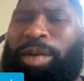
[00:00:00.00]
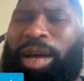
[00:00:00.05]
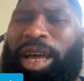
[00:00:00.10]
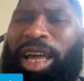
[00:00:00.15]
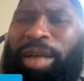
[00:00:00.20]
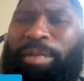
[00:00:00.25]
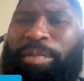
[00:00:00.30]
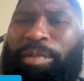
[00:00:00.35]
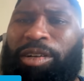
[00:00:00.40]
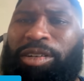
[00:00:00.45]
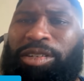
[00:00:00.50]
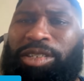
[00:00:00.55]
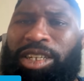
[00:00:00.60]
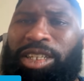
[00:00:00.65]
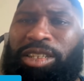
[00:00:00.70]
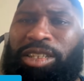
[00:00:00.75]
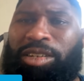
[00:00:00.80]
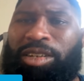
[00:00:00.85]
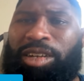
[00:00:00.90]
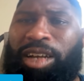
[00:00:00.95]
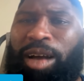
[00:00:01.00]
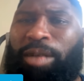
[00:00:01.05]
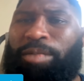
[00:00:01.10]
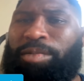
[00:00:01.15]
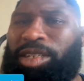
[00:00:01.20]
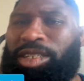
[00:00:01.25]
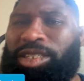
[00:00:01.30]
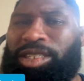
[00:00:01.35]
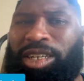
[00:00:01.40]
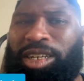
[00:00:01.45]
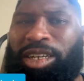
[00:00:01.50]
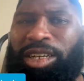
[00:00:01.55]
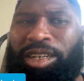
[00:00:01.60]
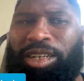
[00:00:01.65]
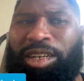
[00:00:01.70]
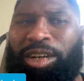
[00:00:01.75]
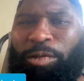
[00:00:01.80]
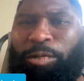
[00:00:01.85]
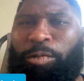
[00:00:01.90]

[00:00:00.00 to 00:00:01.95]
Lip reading: my hamburgers either. I'm just a